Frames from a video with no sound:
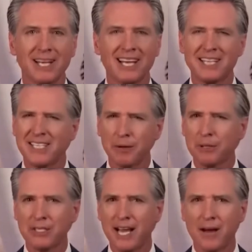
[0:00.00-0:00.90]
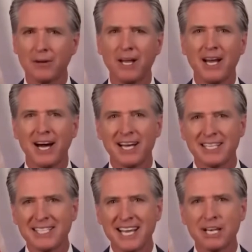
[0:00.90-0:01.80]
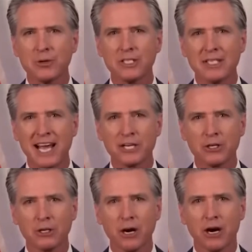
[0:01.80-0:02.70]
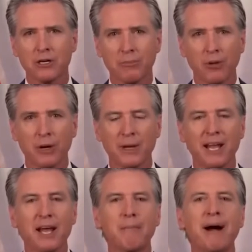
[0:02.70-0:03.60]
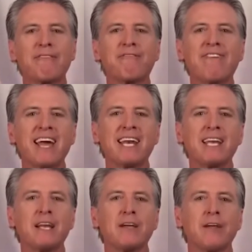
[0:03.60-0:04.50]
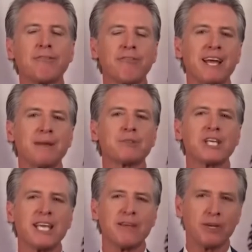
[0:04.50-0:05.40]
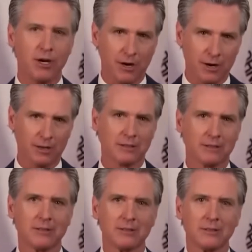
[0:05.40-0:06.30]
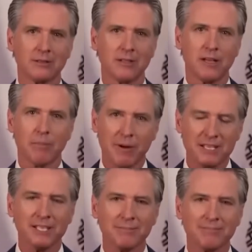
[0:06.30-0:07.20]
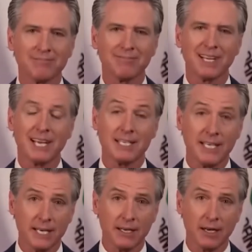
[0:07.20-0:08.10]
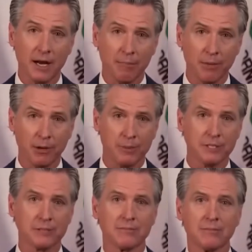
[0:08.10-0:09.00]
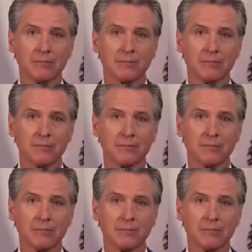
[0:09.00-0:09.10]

He doubled down on his dangerous National Guard deployment by fanning the flames even harder. And the president, he did it on purpose.